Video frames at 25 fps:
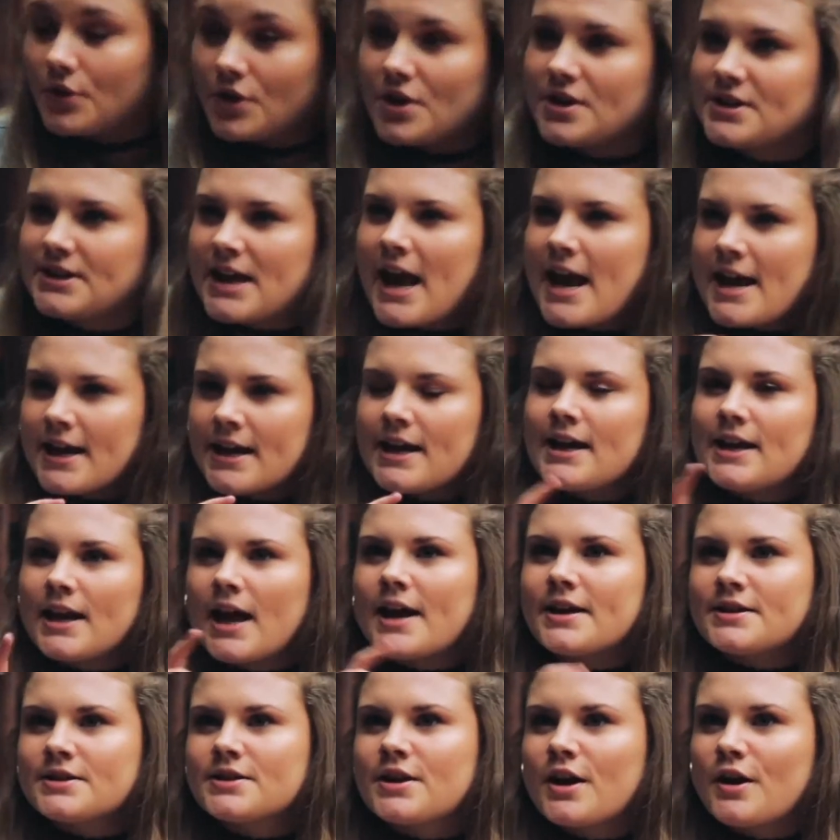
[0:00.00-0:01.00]
you're saying he
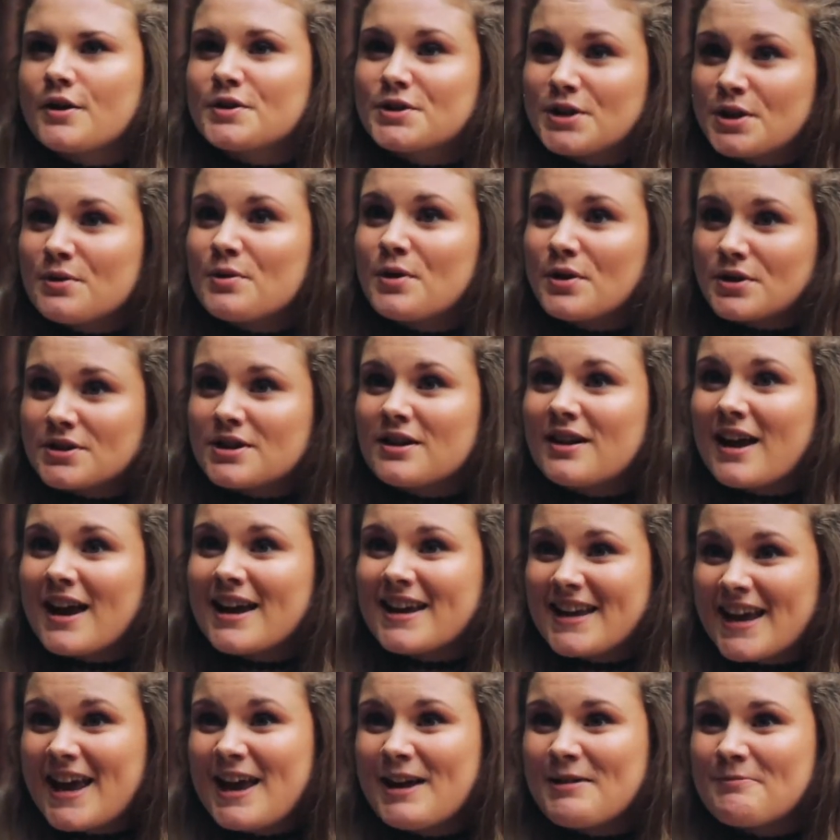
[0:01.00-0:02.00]
likes girls who also
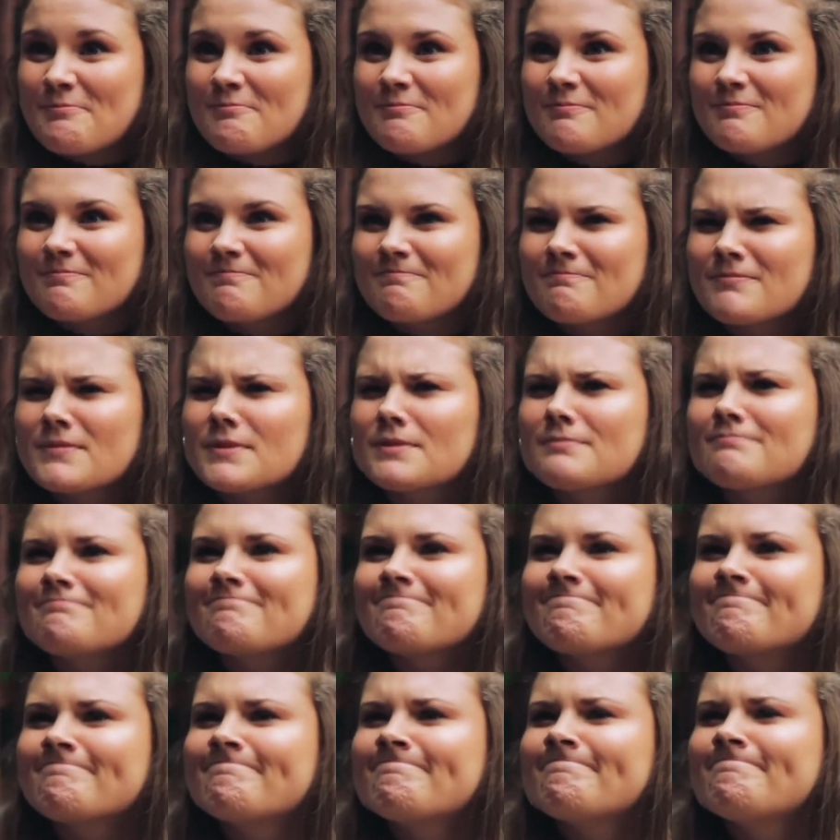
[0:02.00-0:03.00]
like him?
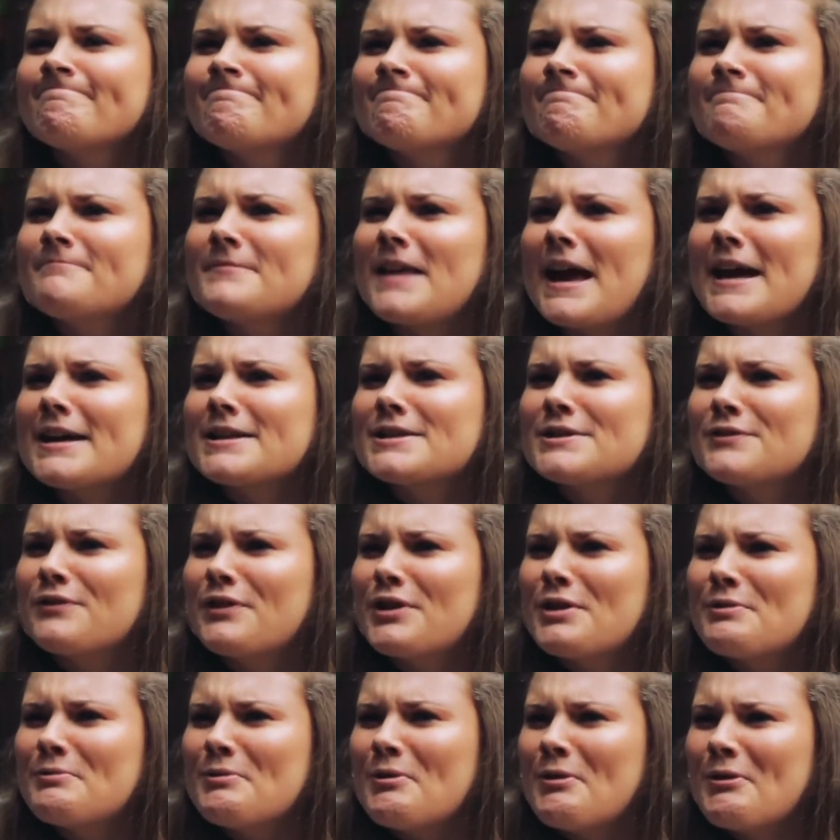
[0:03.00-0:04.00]
Right. Thanks
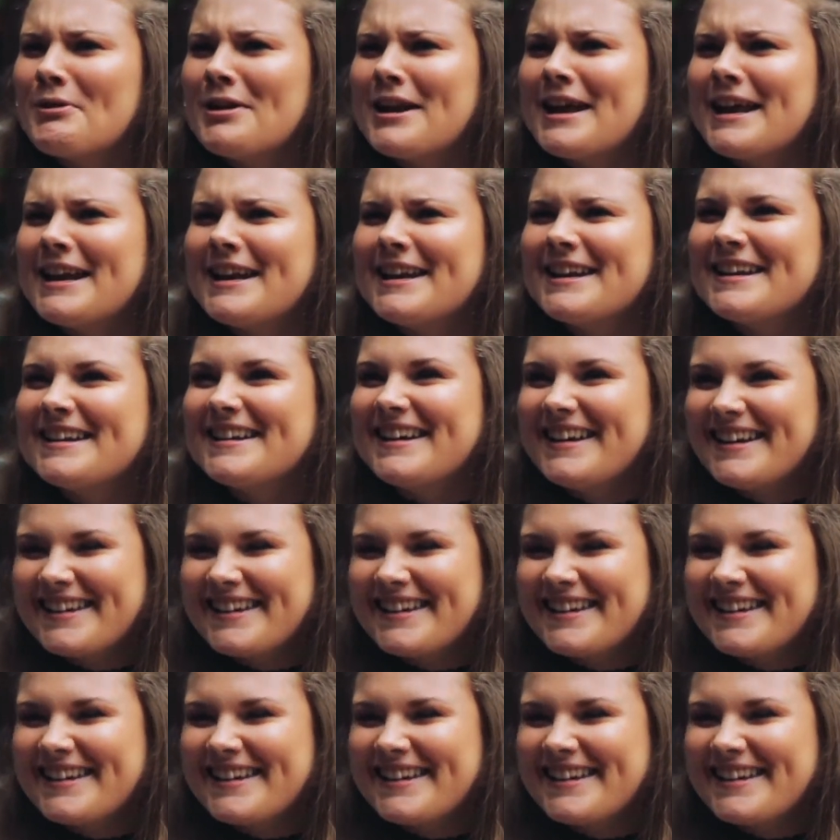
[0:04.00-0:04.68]
for the warning.